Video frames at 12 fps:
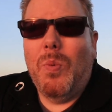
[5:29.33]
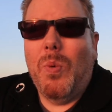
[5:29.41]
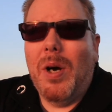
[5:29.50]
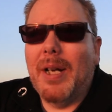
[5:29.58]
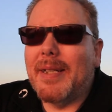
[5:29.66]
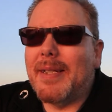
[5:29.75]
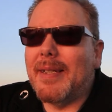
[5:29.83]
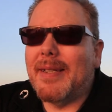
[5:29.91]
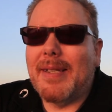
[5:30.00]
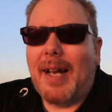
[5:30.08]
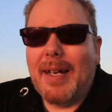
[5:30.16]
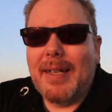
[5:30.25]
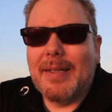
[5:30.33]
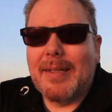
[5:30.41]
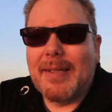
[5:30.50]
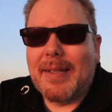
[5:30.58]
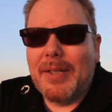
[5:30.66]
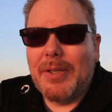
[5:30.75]
what
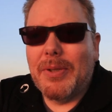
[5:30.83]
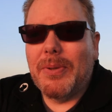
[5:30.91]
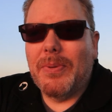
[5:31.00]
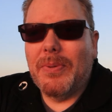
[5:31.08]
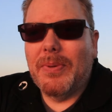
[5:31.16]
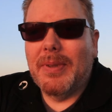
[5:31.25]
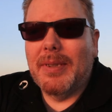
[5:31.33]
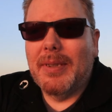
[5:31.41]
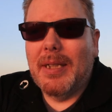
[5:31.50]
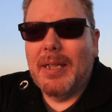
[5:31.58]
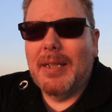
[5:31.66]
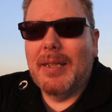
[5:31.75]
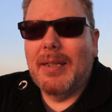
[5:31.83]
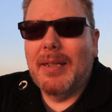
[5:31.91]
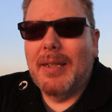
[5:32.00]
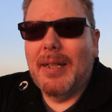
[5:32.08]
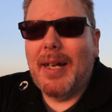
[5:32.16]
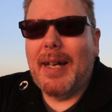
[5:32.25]
science can do
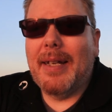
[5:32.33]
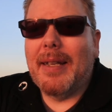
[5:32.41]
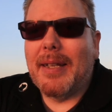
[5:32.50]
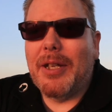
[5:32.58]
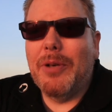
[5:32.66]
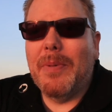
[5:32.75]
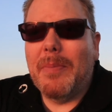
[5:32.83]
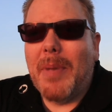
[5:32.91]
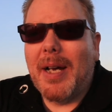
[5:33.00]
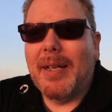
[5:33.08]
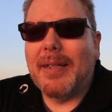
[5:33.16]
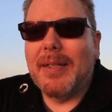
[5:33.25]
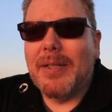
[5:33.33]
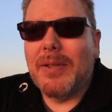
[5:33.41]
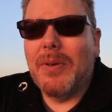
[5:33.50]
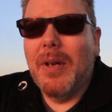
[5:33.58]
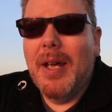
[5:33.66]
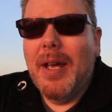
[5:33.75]
and the human mind can do.